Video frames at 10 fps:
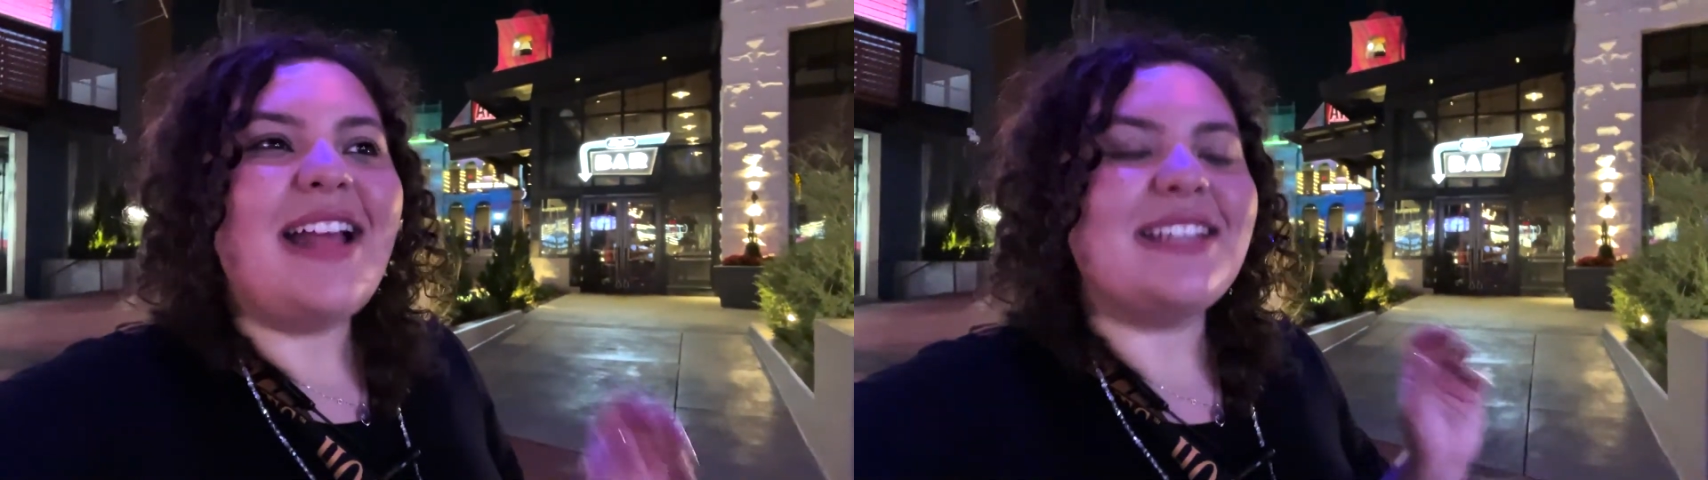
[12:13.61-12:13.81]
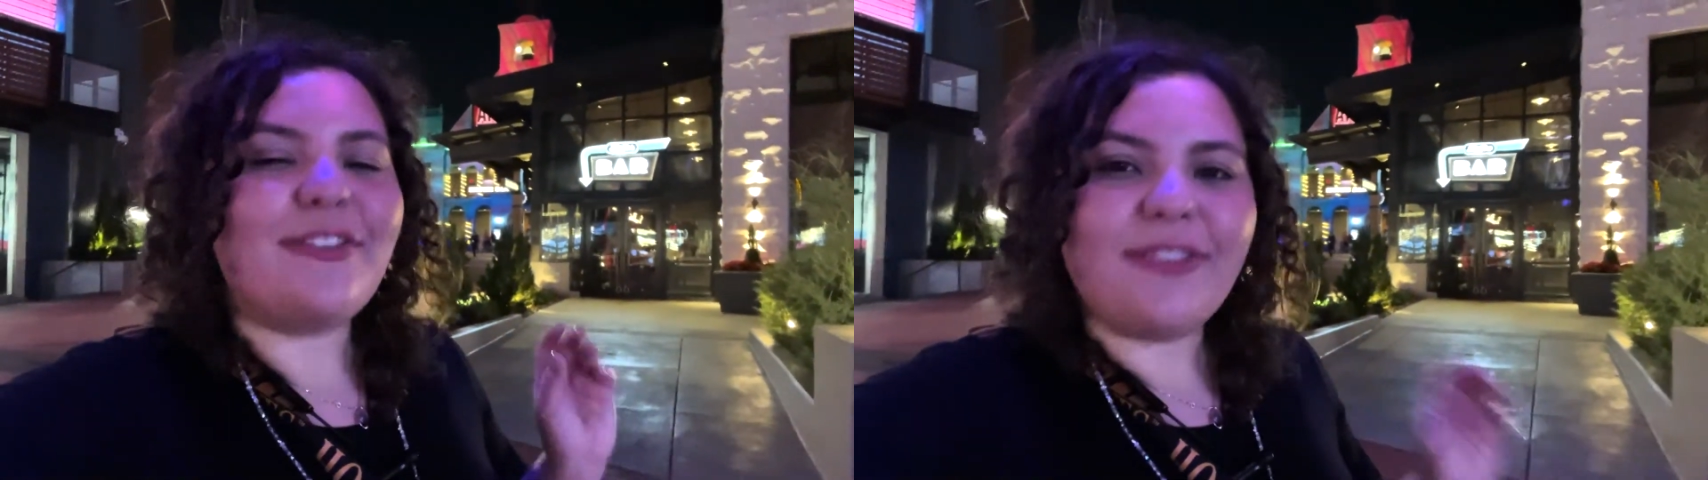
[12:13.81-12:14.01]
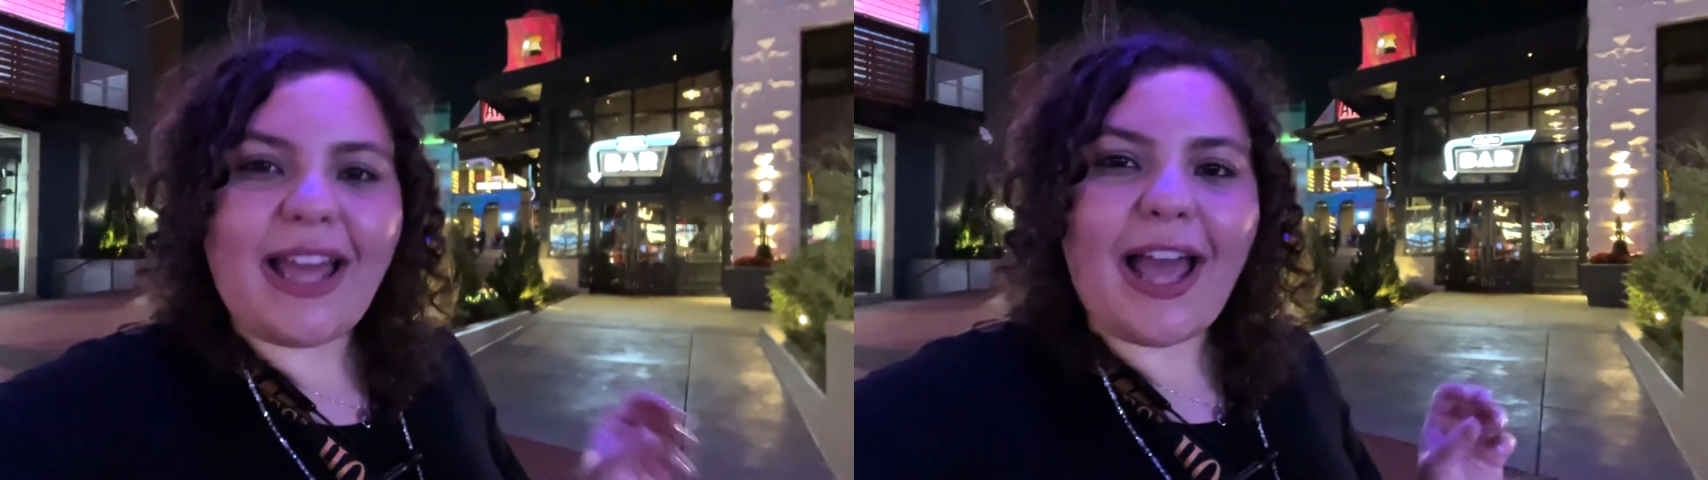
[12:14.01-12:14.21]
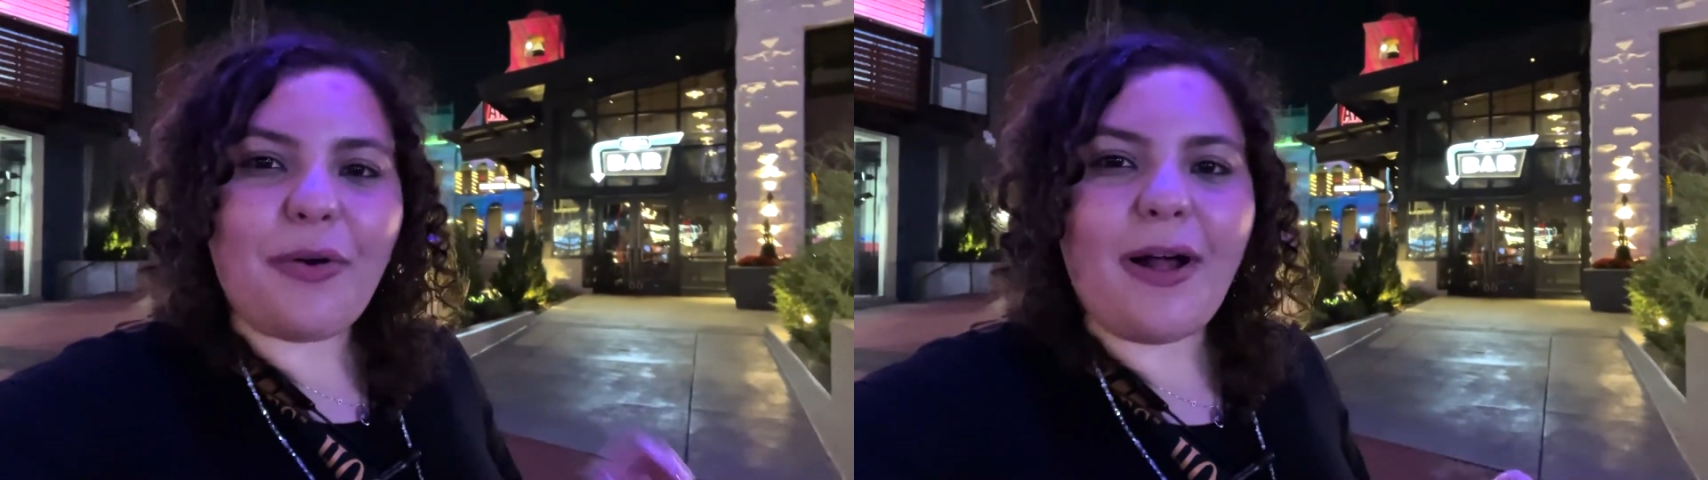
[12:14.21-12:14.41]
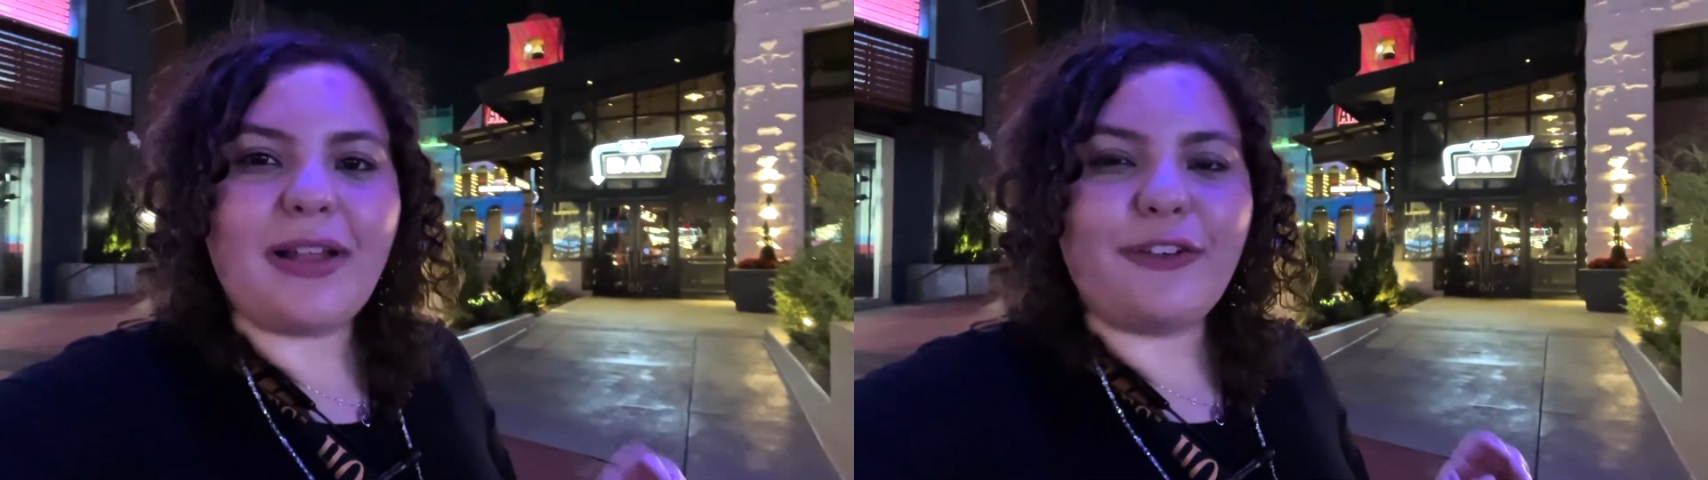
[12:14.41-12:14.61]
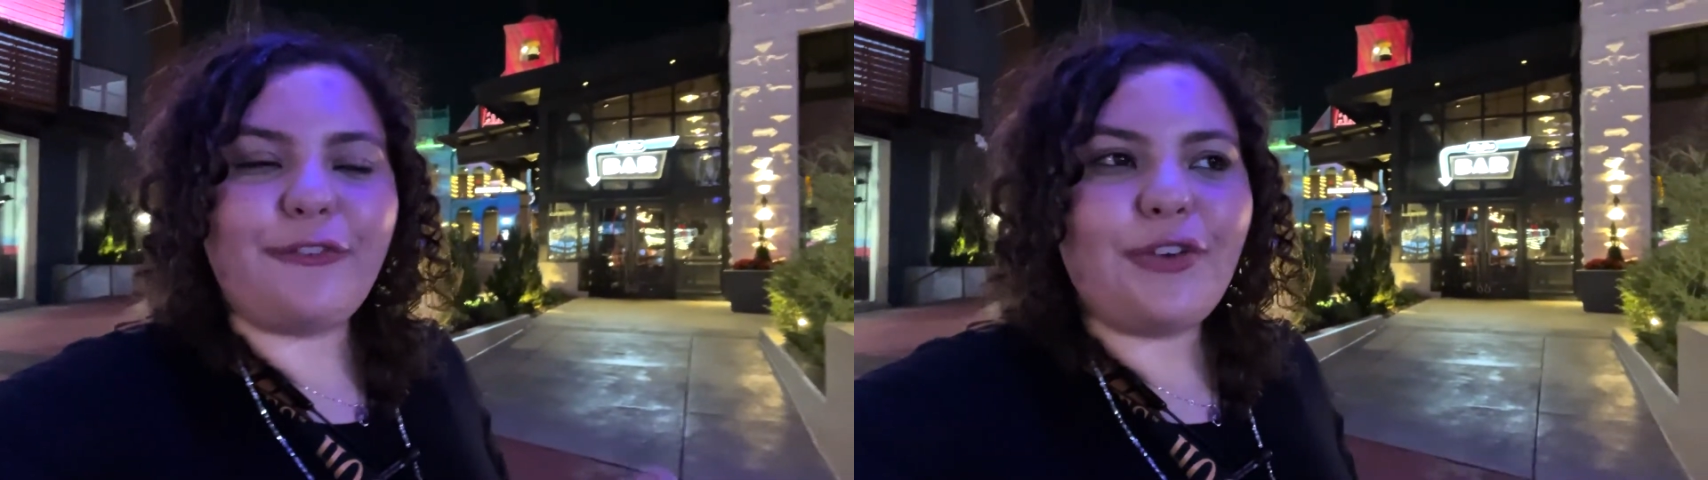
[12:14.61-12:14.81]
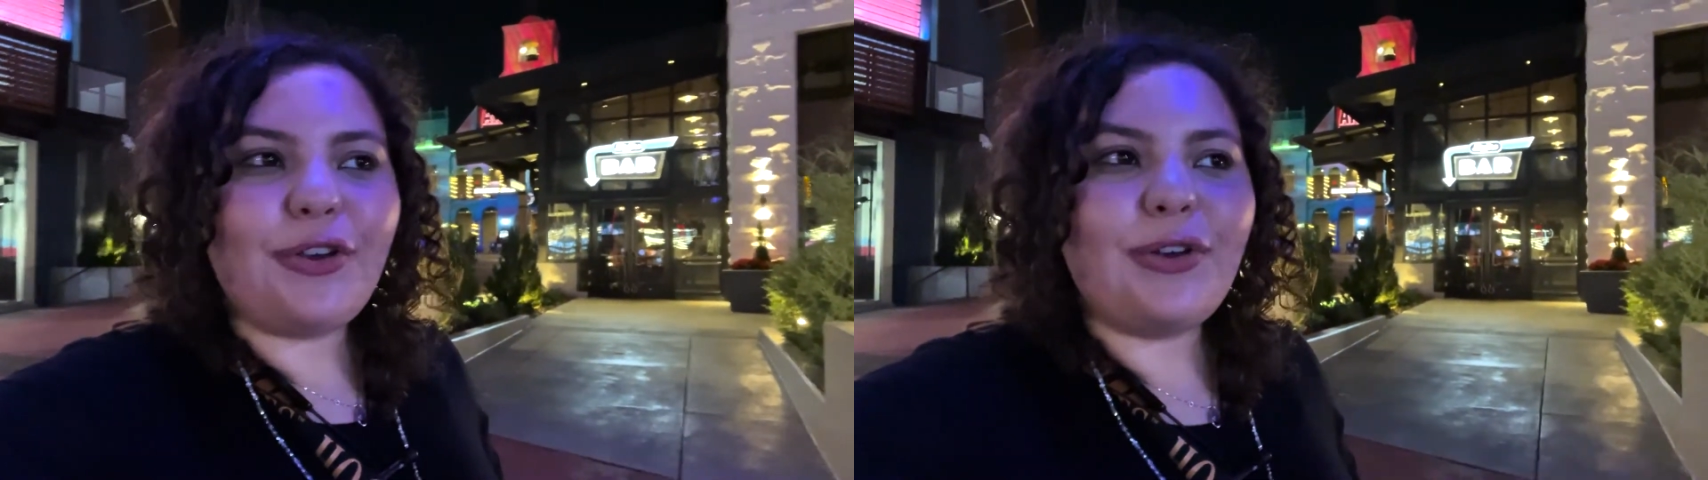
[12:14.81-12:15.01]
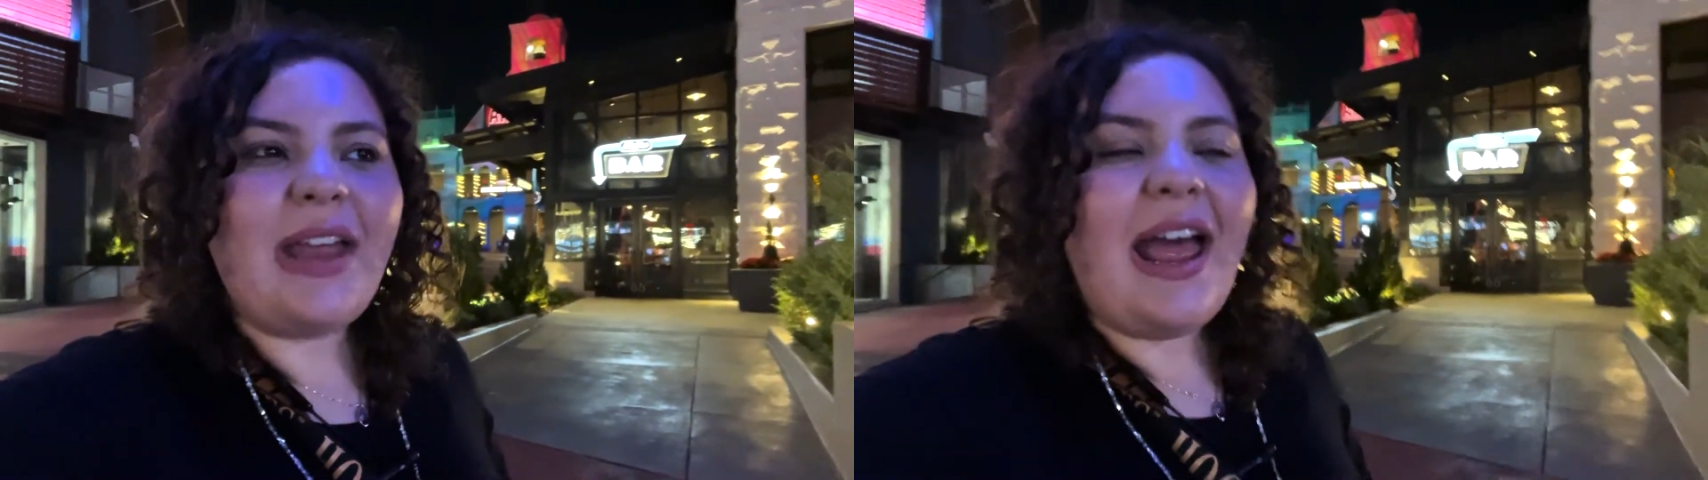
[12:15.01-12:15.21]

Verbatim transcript: Definitely high quality food.